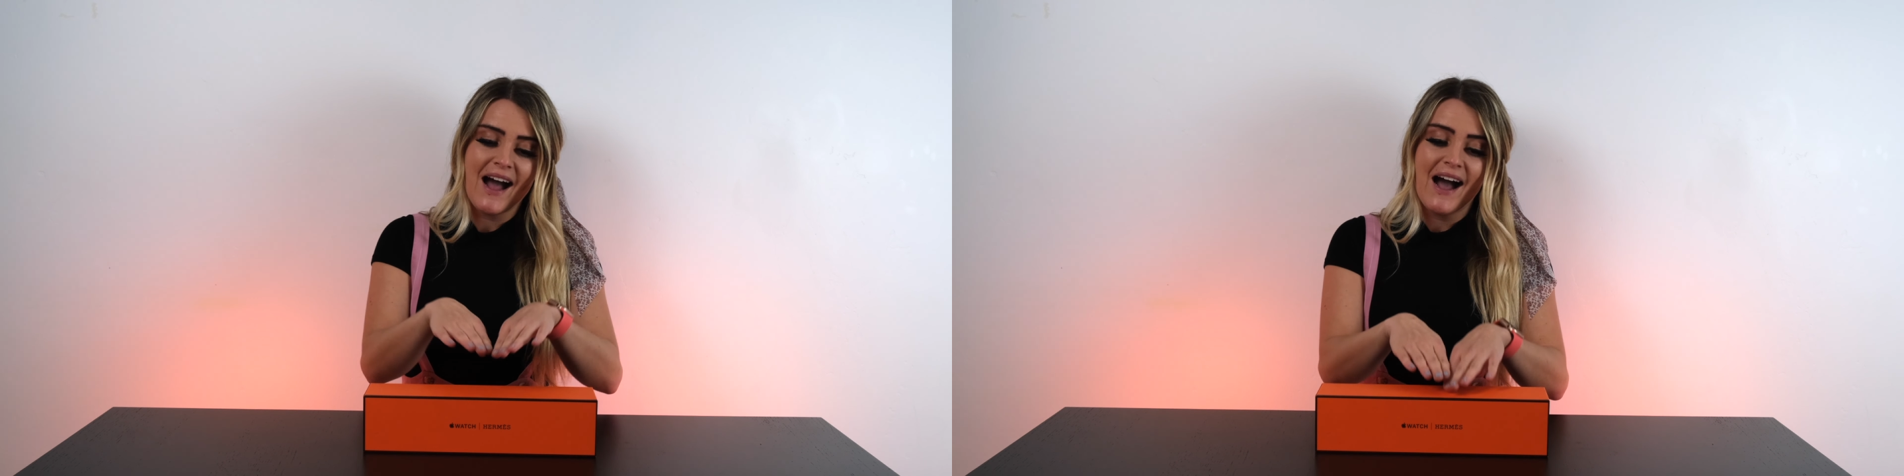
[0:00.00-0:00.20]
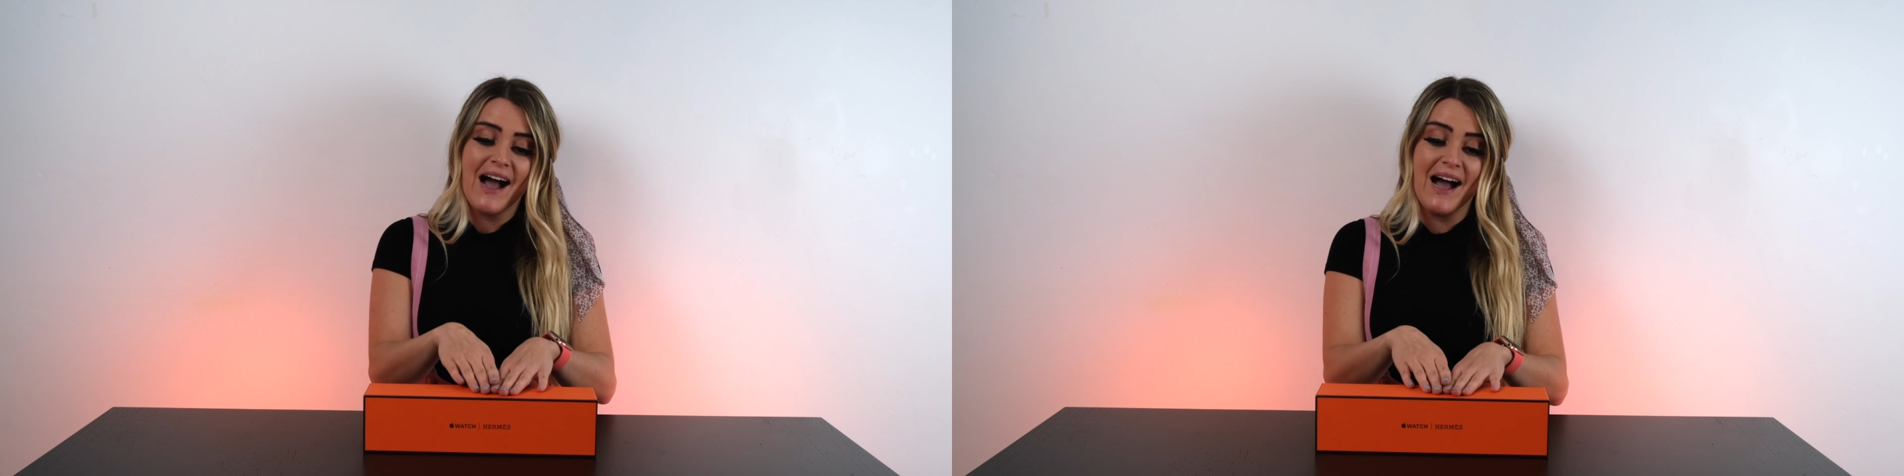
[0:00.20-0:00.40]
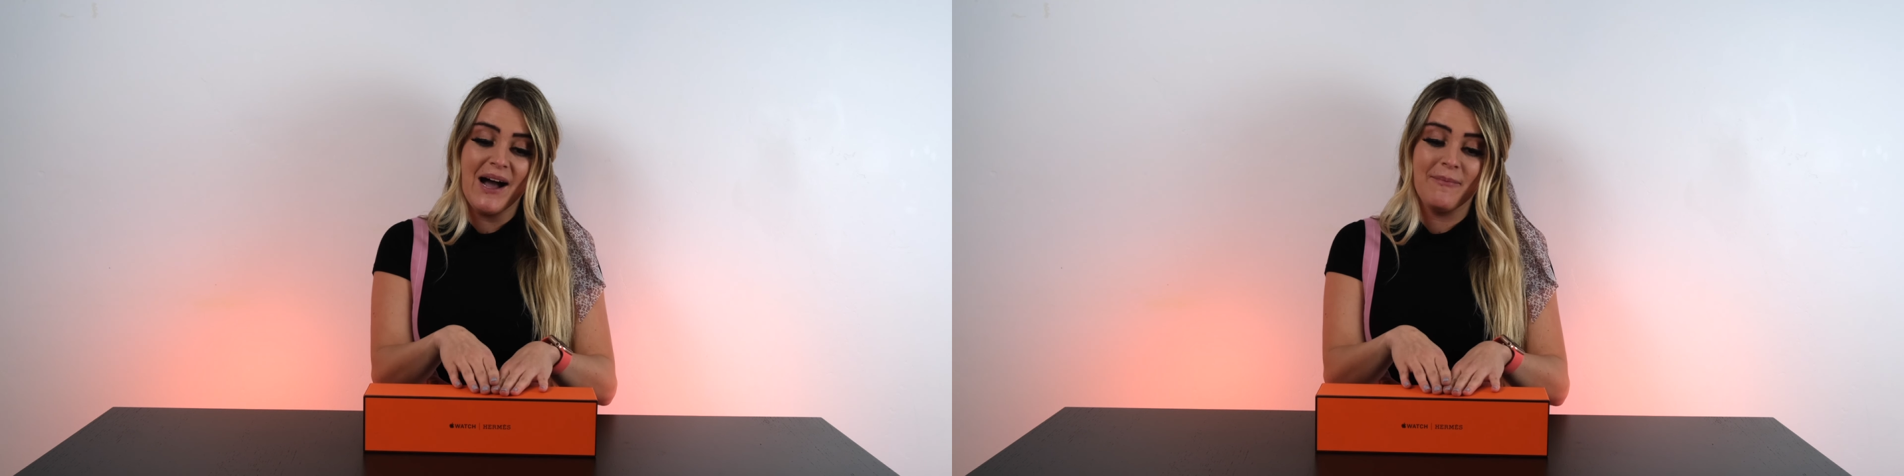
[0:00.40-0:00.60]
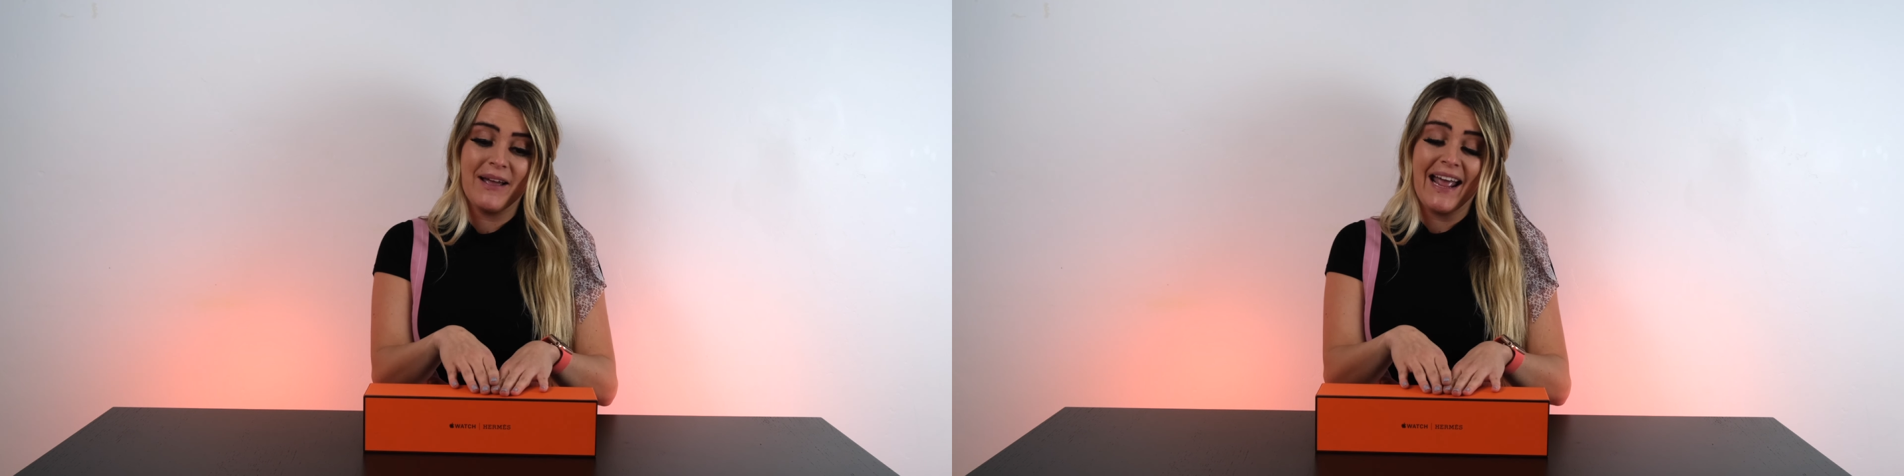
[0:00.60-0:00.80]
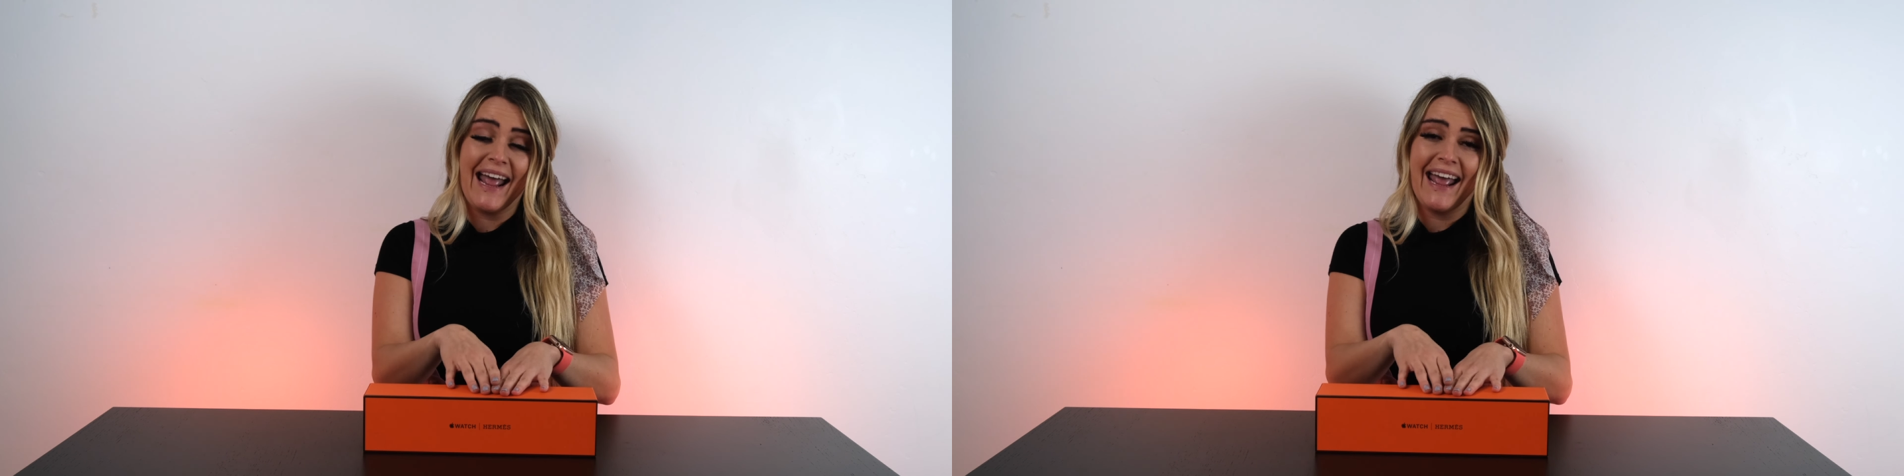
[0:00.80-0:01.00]
and
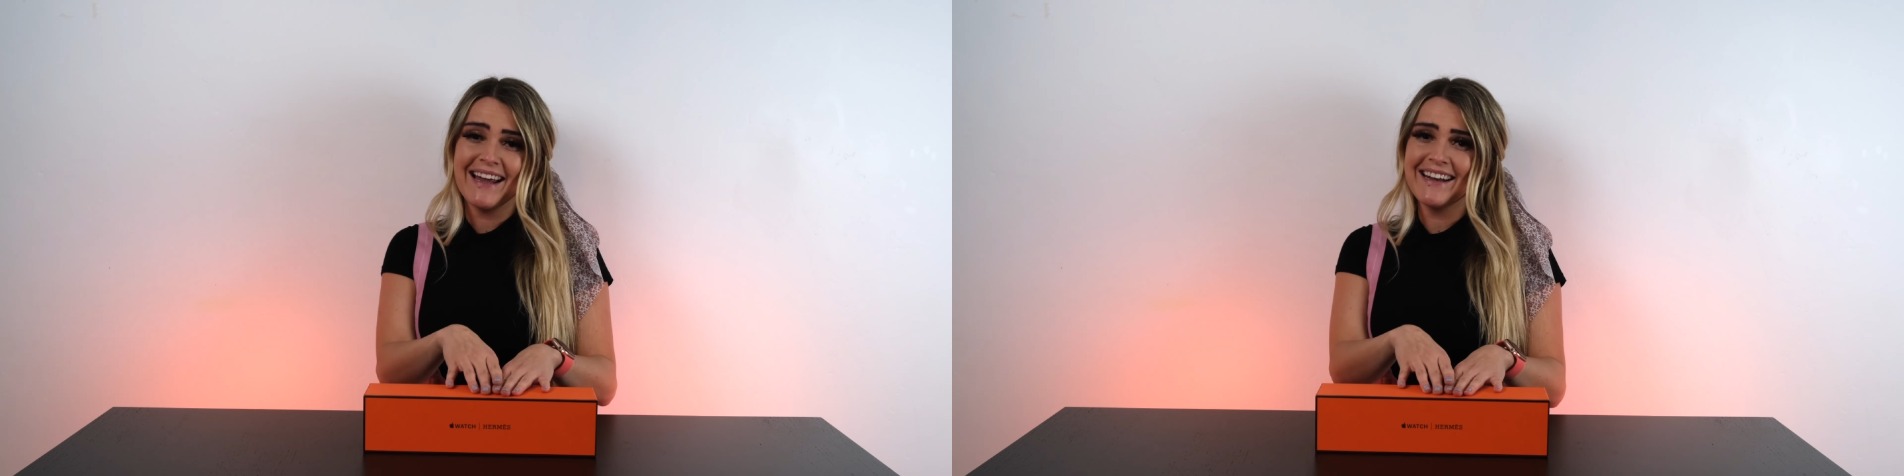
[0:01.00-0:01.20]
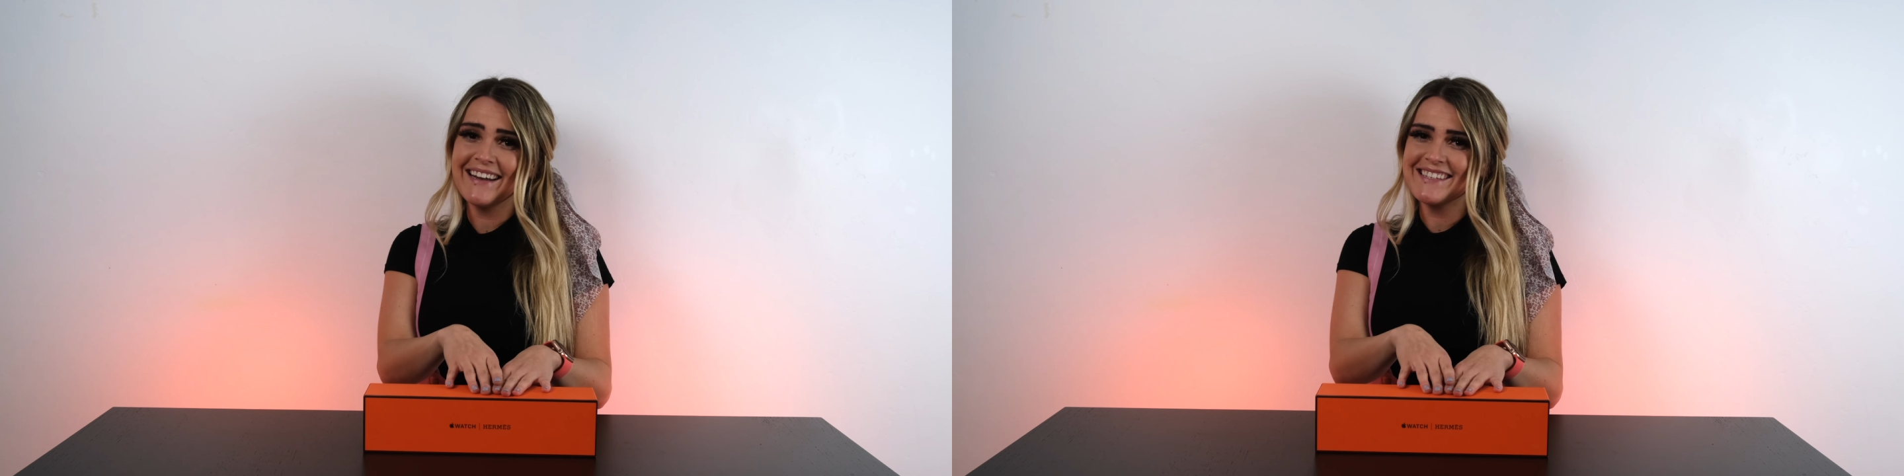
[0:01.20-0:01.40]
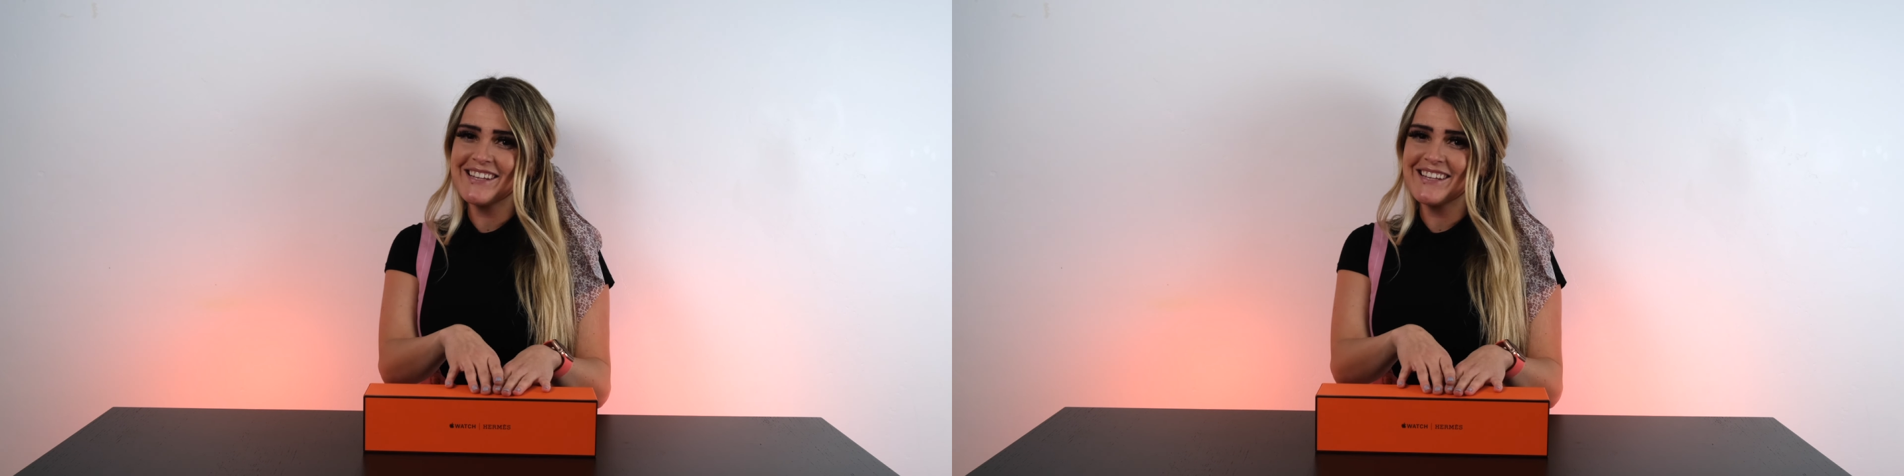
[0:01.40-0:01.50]
it's